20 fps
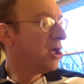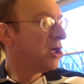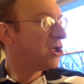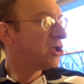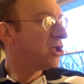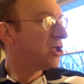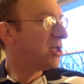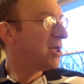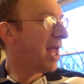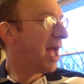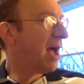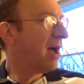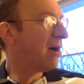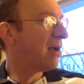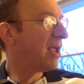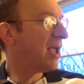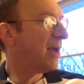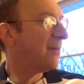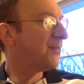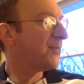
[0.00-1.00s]
She now
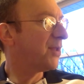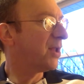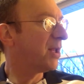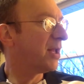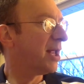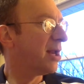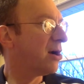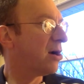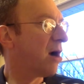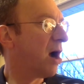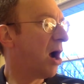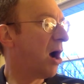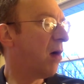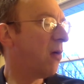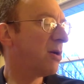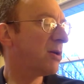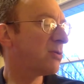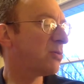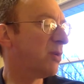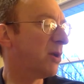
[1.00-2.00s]
kept the letter
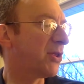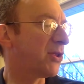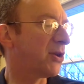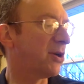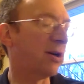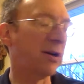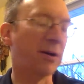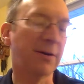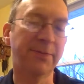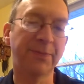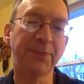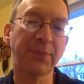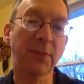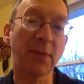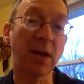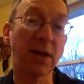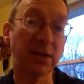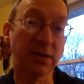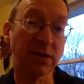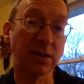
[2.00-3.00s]
always with her,
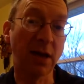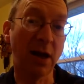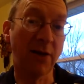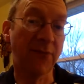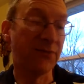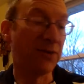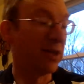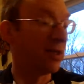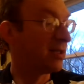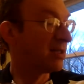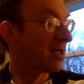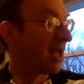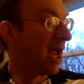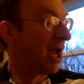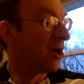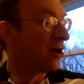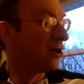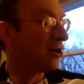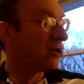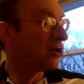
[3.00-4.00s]
stuffed
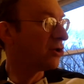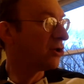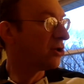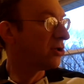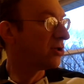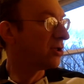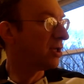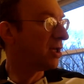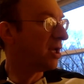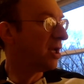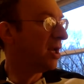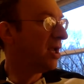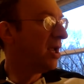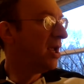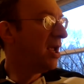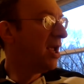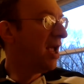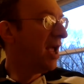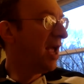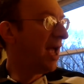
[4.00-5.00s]
inside her jersey,
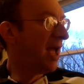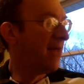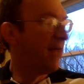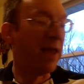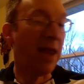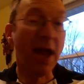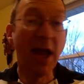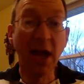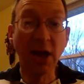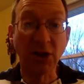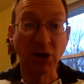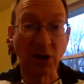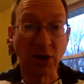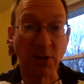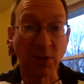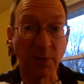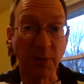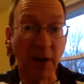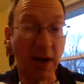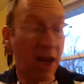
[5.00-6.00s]
and the
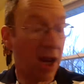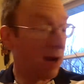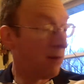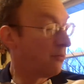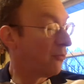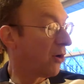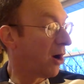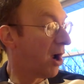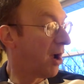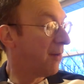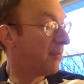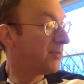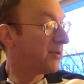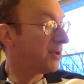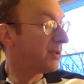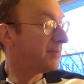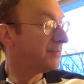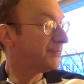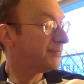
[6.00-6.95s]
edges became rubbed.